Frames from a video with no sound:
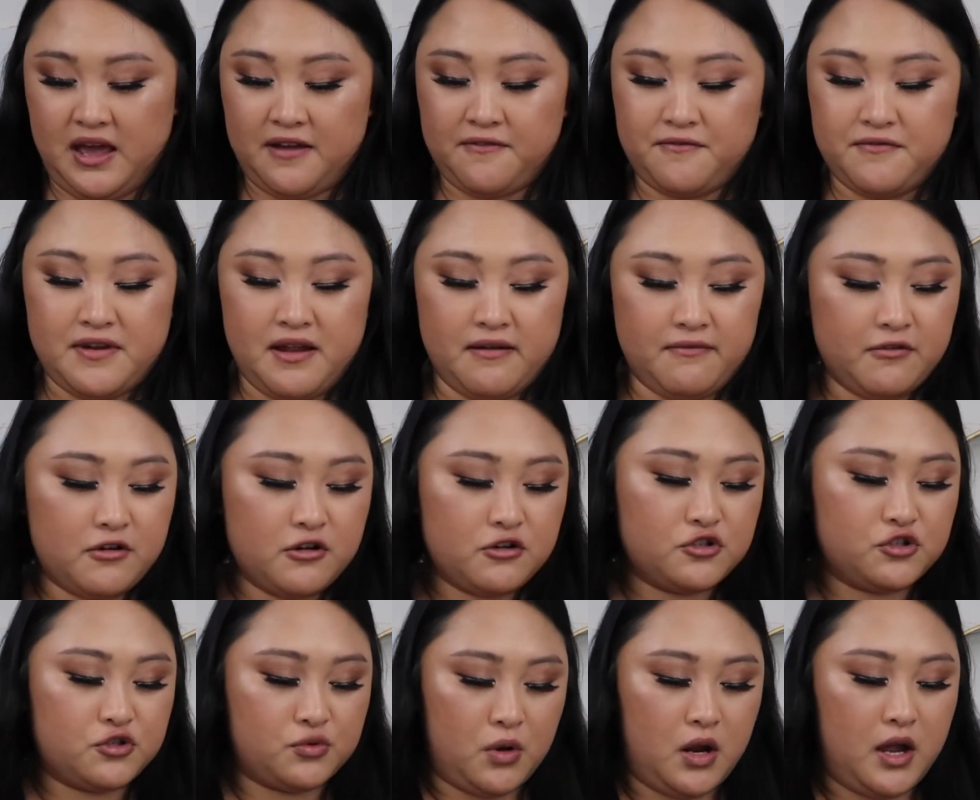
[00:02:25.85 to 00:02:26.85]
I've never
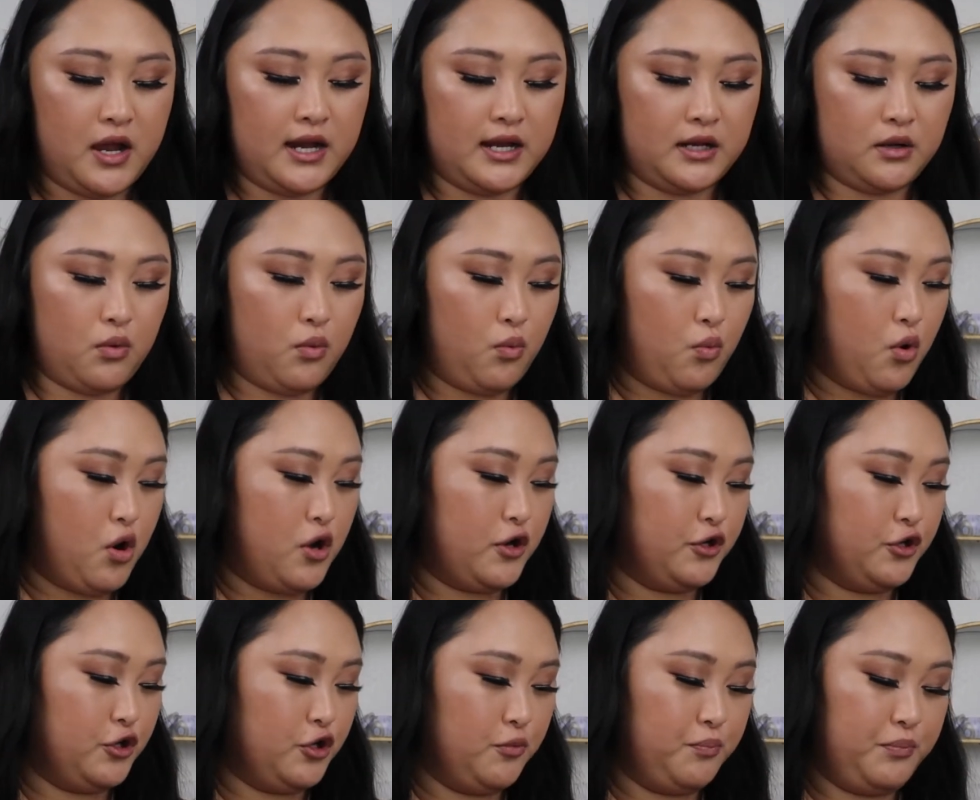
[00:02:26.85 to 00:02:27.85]
tried
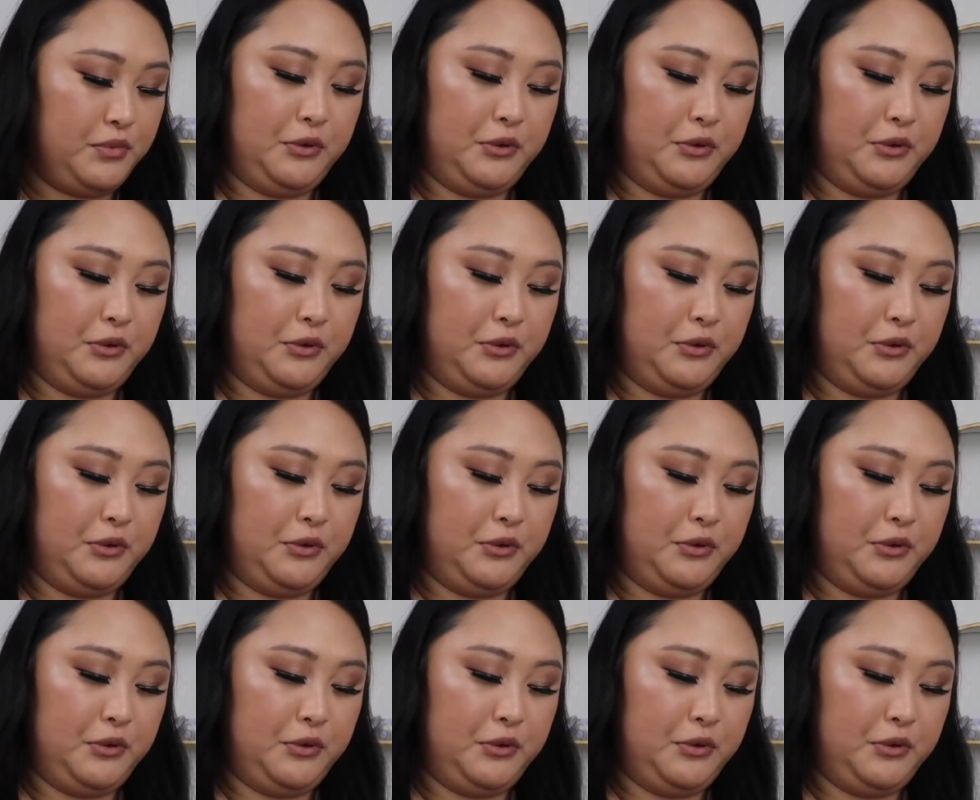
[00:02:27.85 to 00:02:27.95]
Wander